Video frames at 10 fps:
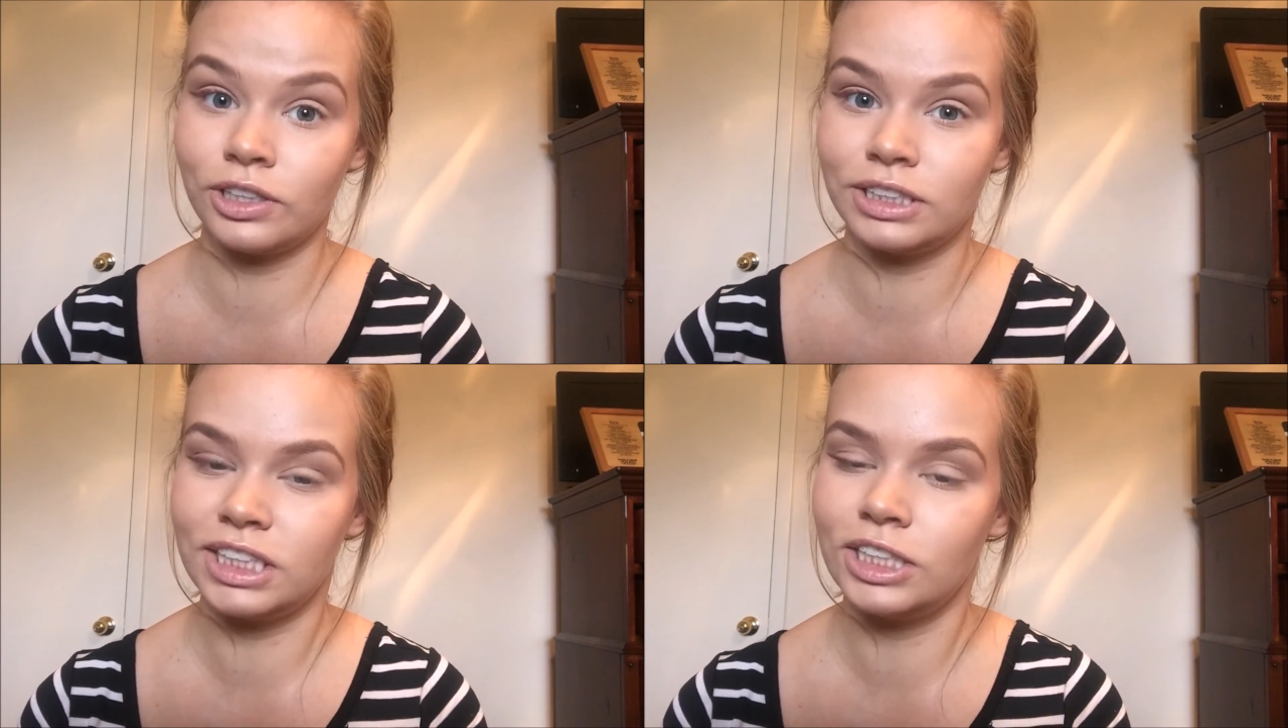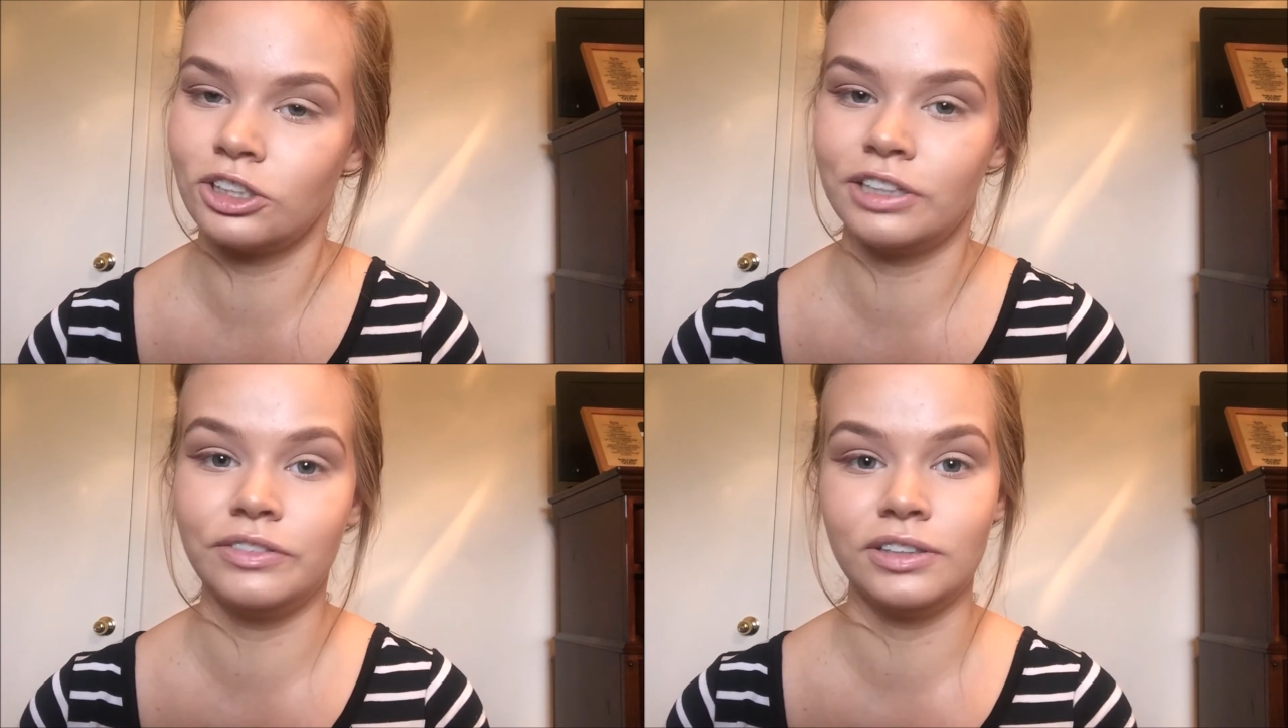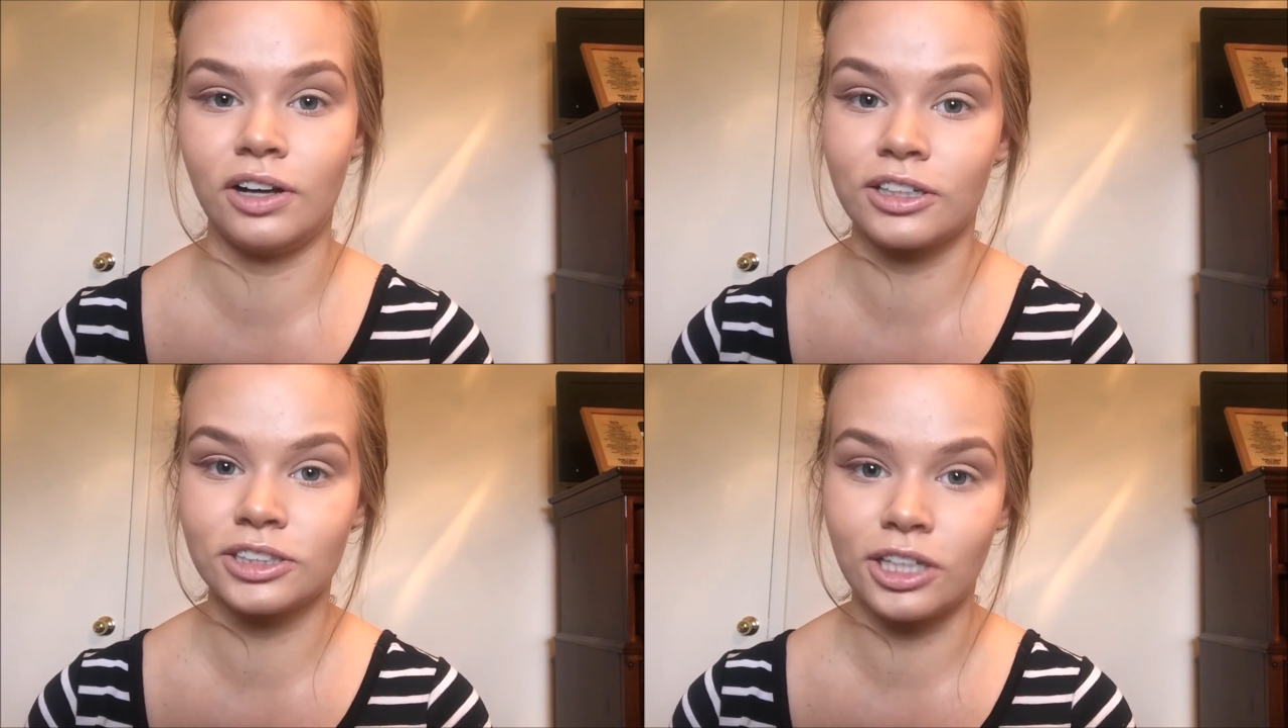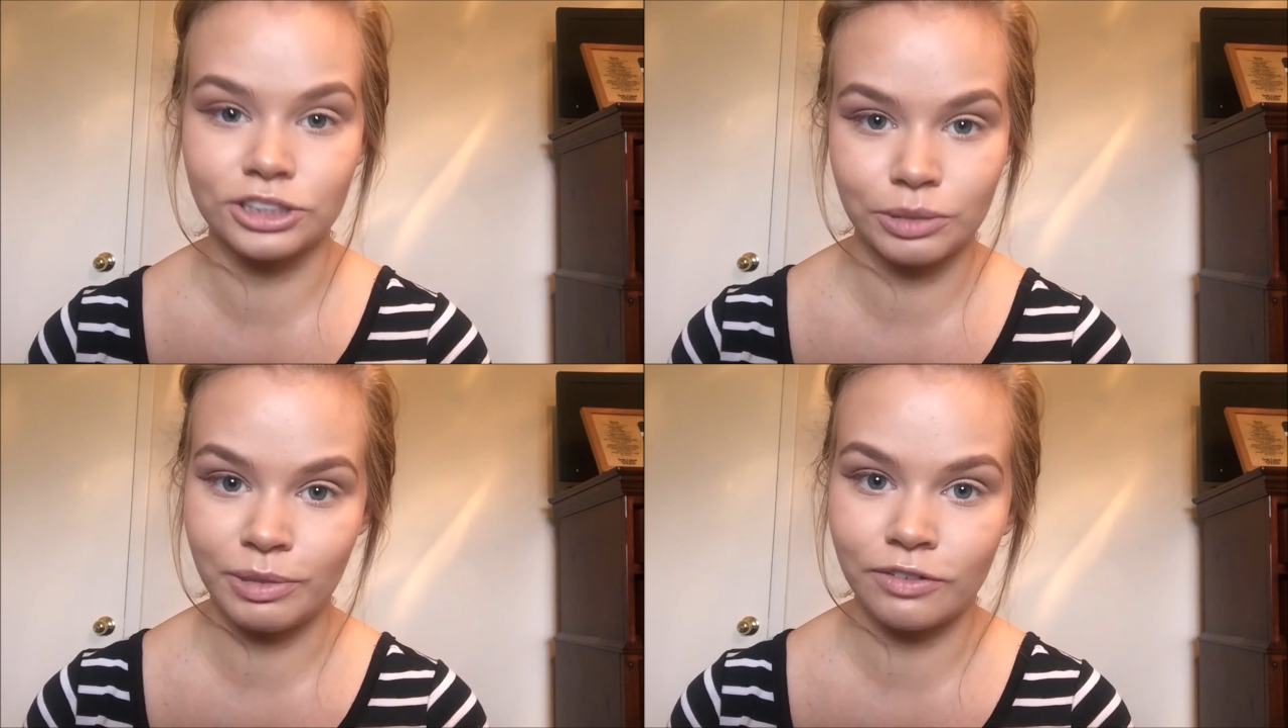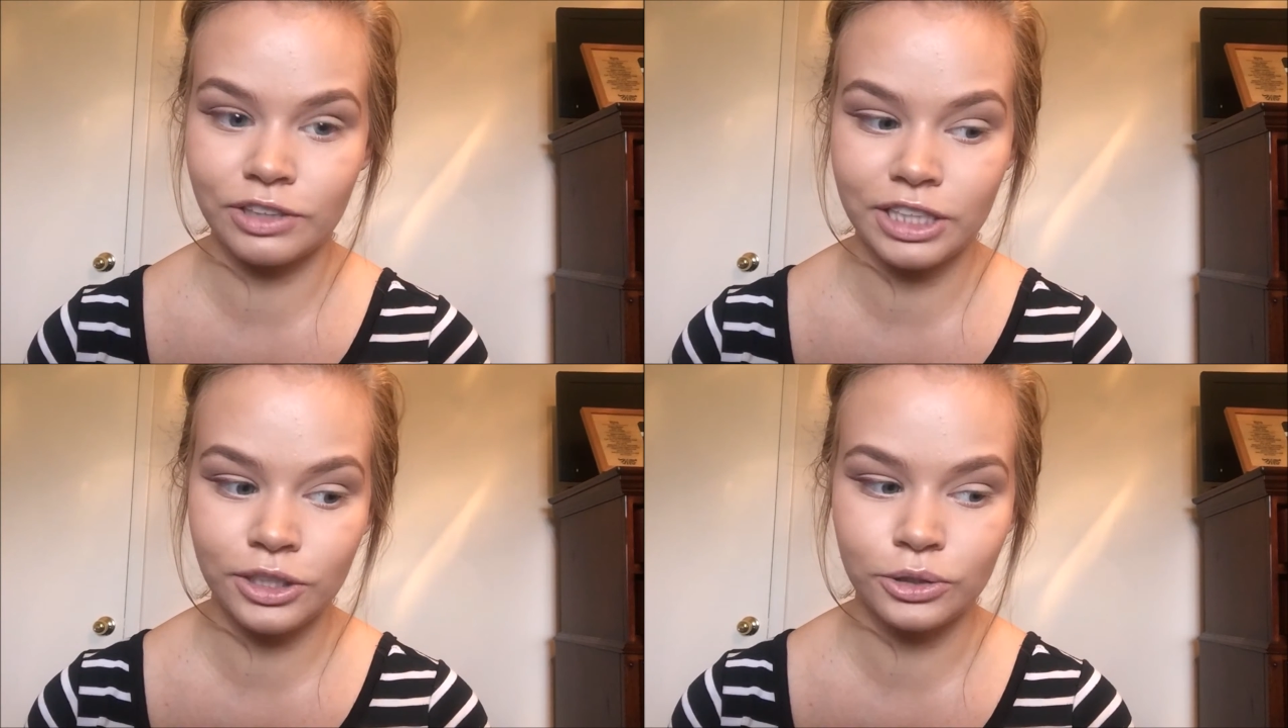Von D or even Anastasia
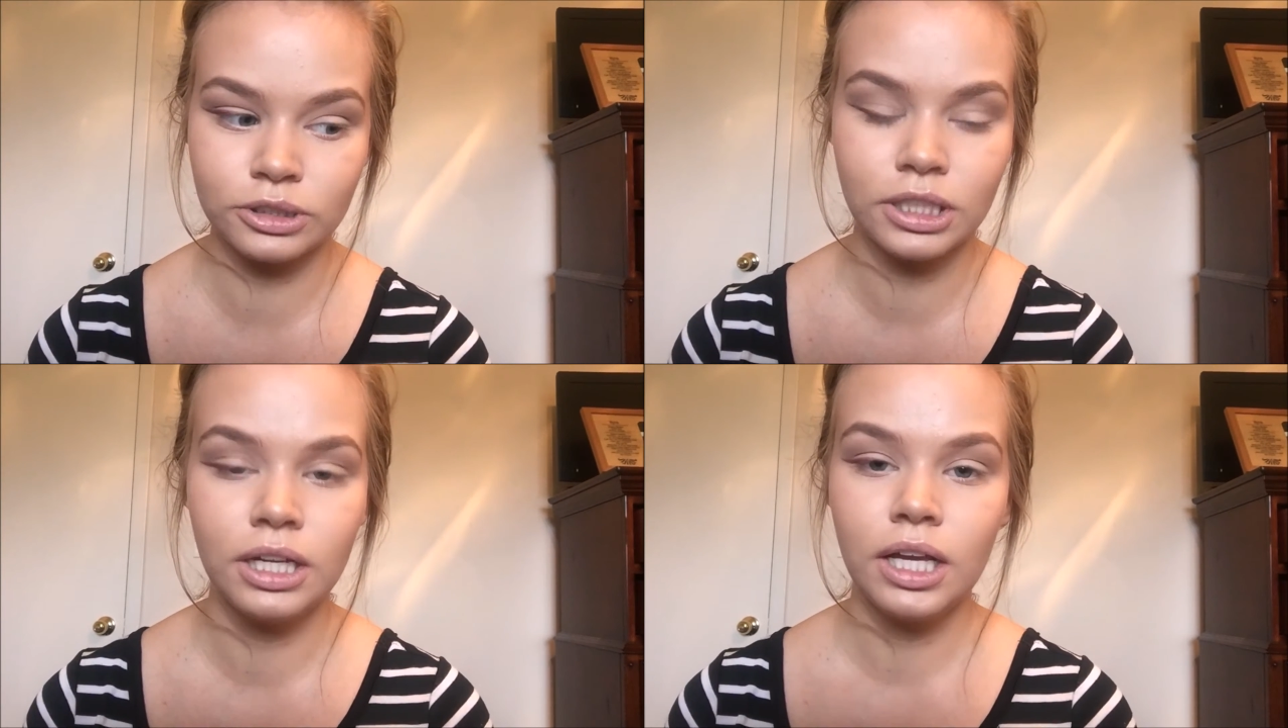Beverly Hills.